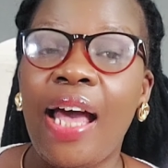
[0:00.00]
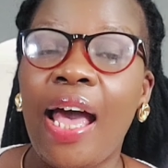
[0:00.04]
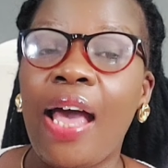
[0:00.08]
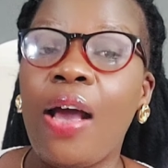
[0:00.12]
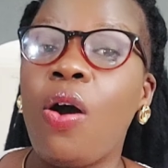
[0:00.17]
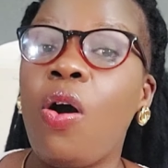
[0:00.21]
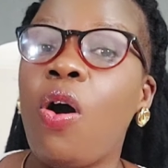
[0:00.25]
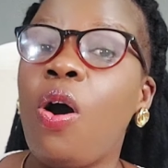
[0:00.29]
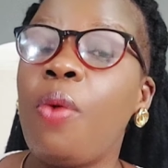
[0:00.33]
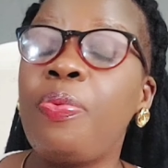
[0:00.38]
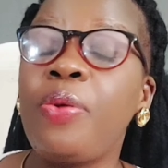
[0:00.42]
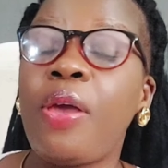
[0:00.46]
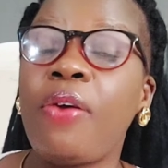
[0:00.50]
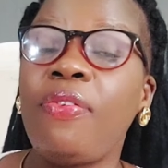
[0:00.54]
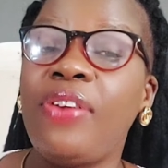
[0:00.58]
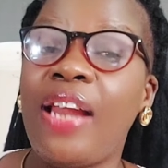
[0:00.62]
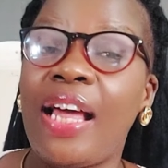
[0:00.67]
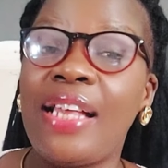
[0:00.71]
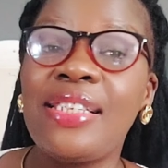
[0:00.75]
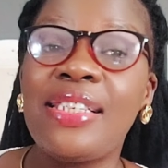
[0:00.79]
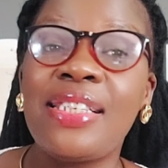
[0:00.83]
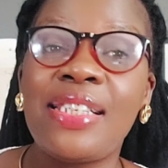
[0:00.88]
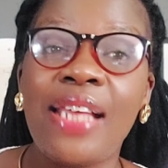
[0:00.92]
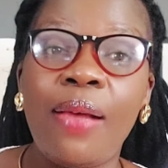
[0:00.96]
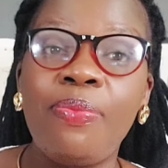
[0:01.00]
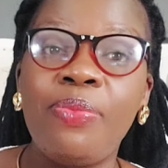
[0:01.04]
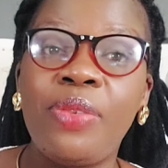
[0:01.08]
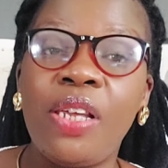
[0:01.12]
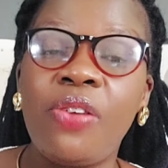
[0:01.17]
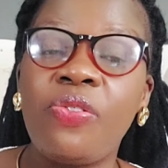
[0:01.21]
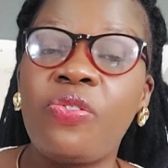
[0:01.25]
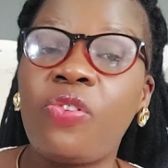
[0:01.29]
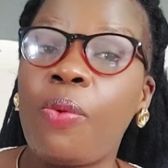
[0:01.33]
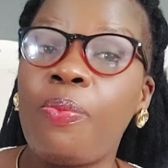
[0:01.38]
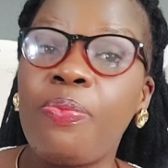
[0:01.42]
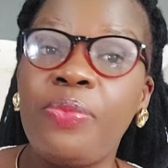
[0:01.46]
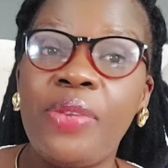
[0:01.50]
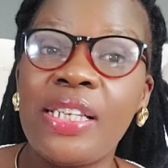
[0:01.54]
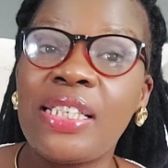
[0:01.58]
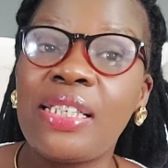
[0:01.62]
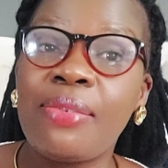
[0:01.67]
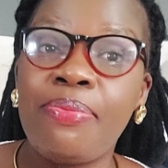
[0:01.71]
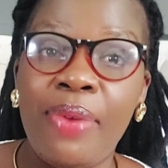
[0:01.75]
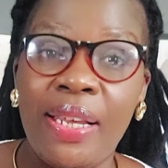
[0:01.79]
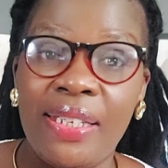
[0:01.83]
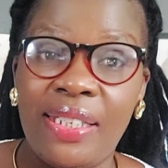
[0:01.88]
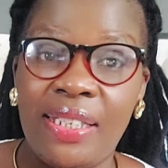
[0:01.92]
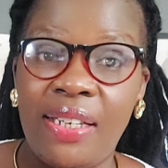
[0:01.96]
I hope you have learned something from
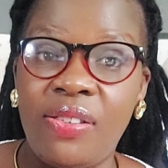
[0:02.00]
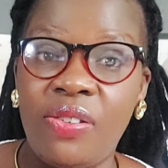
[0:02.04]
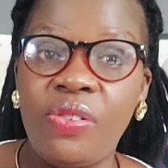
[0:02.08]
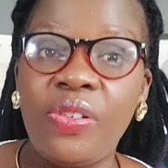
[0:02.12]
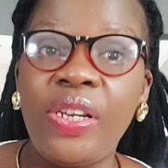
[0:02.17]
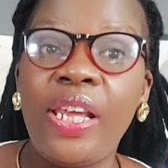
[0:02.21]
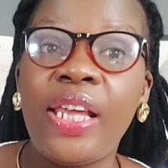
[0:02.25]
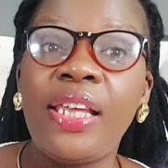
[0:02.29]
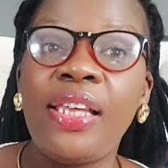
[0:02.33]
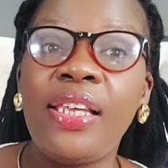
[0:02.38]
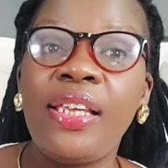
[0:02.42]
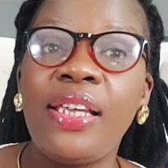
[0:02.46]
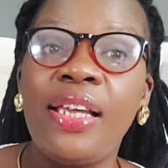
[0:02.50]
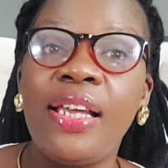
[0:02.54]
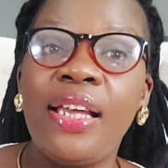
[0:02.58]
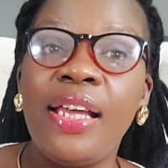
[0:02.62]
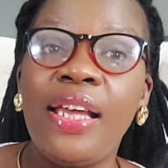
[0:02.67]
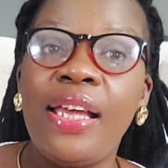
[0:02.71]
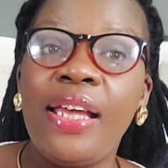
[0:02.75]
this message today.